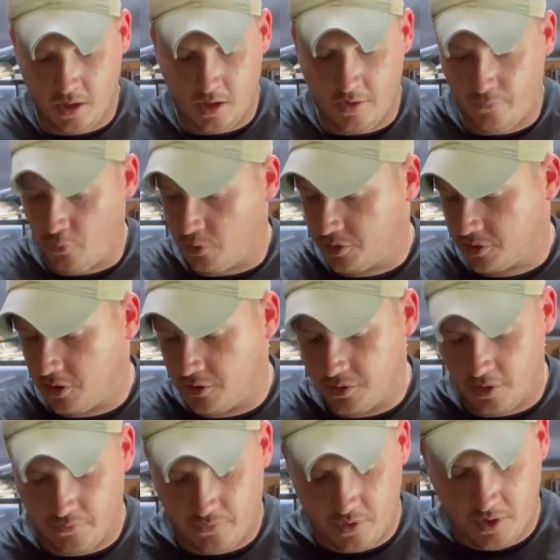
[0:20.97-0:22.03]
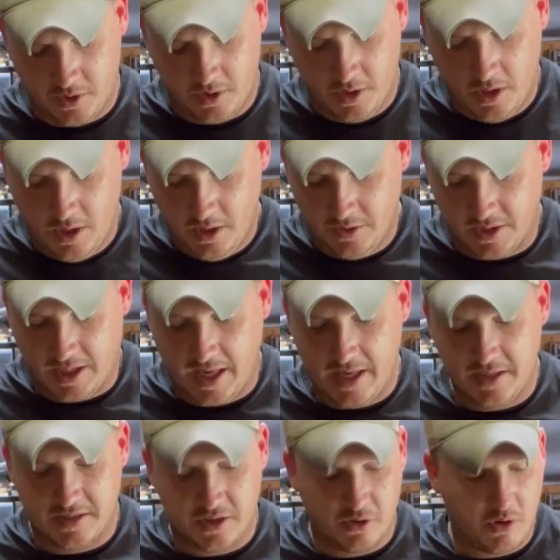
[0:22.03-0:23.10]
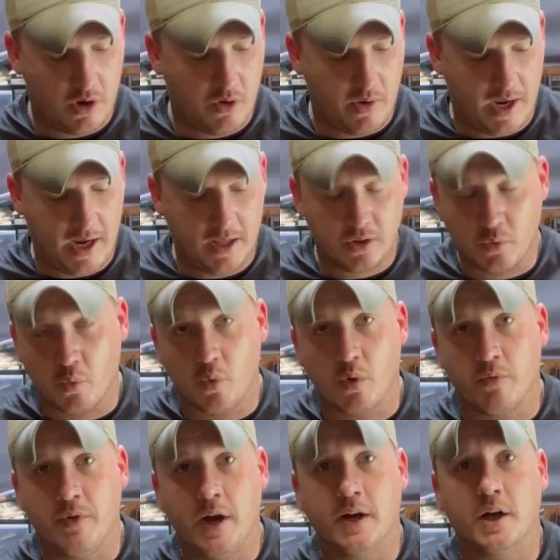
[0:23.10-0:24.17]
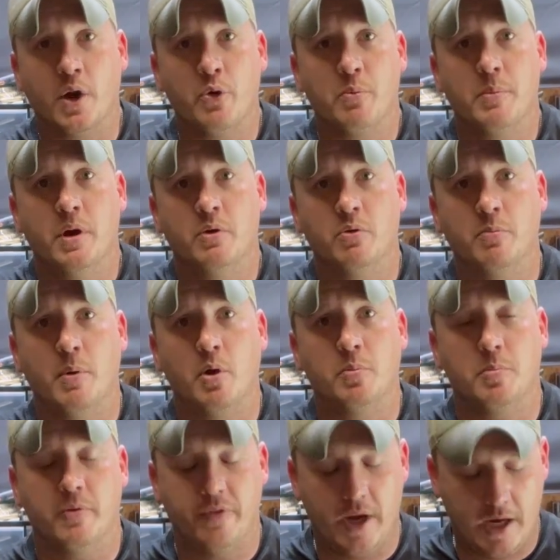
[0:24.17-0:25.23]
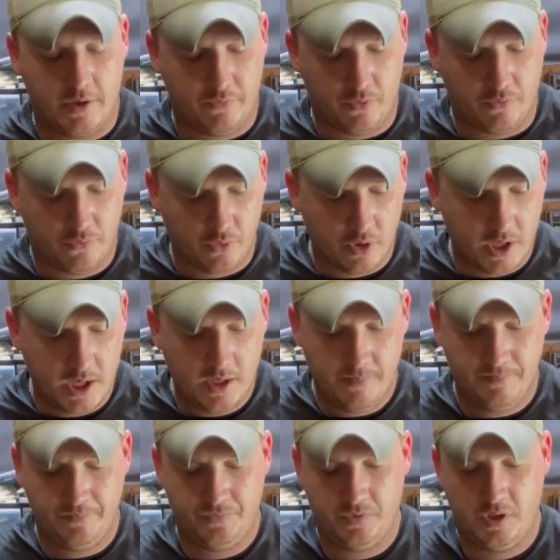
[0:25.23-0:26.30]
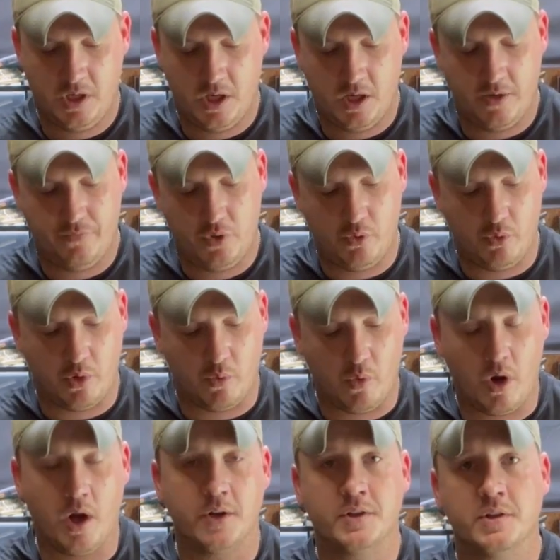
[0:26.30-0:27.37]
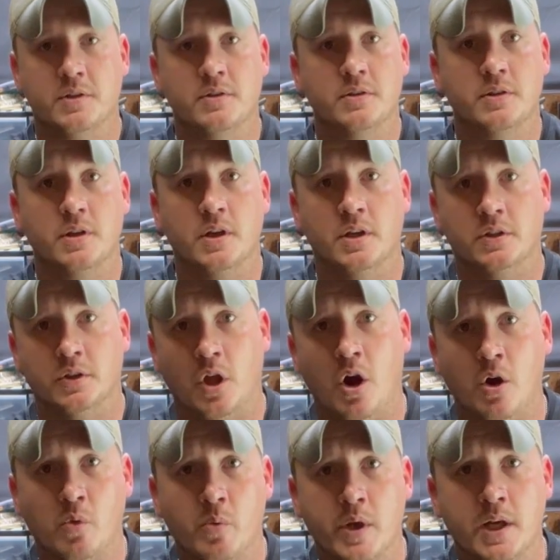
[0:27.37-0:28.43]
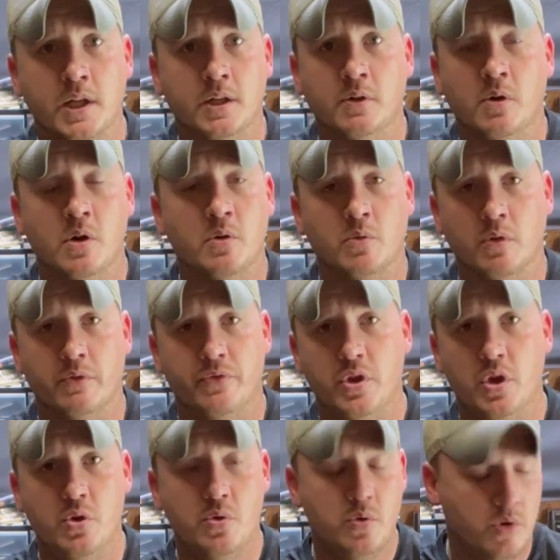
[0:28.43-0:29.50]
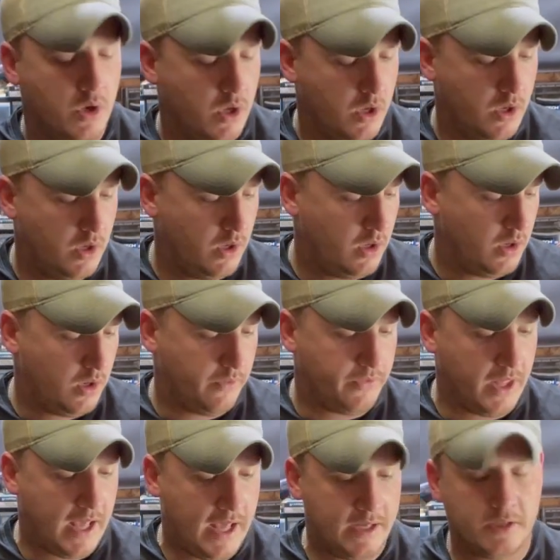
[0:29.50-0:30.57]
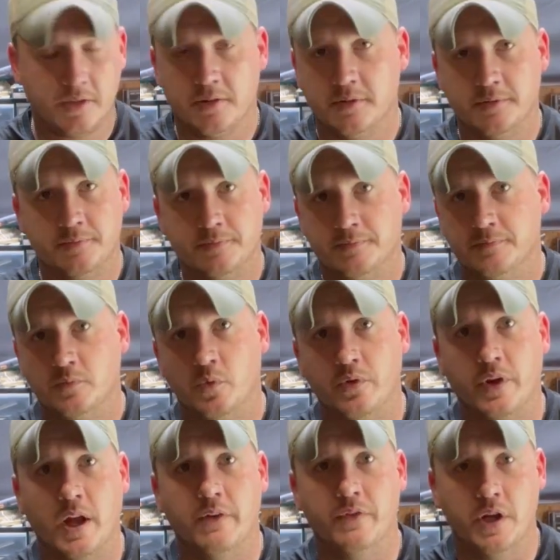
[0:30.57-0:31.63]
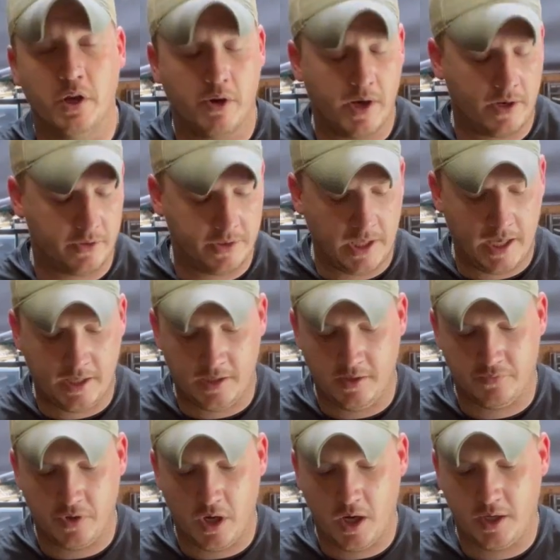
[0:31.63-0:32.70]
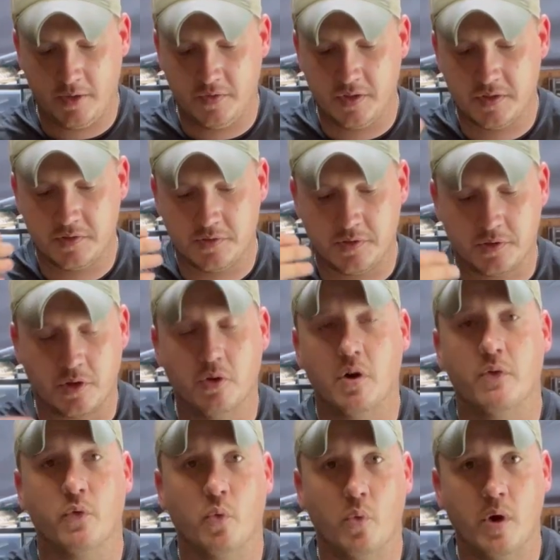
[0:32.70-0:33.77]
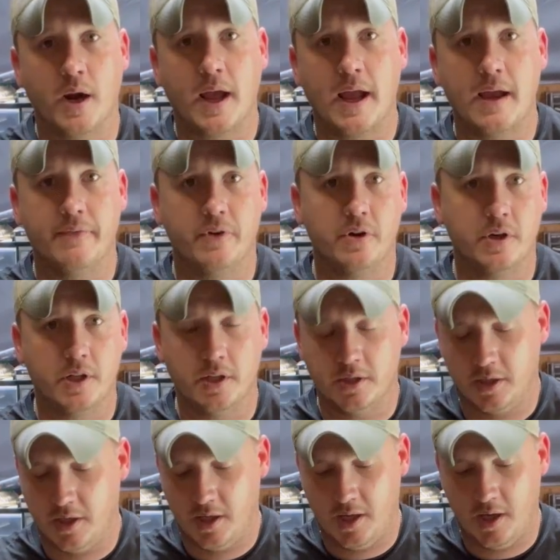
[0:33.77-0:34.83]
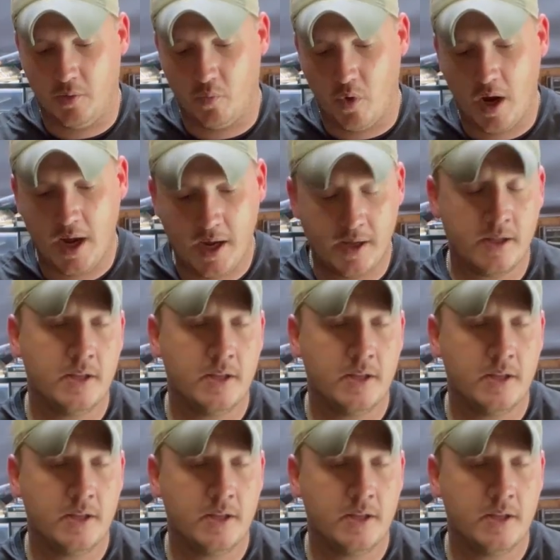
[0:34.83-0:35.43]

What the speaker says: Full disclosure up front, the K0 and the Warfighter Cummerbund were both provided for free. If you want to watch the long-winded review of that, we've got a video out on that. If not, this is just going over what I have on it and why.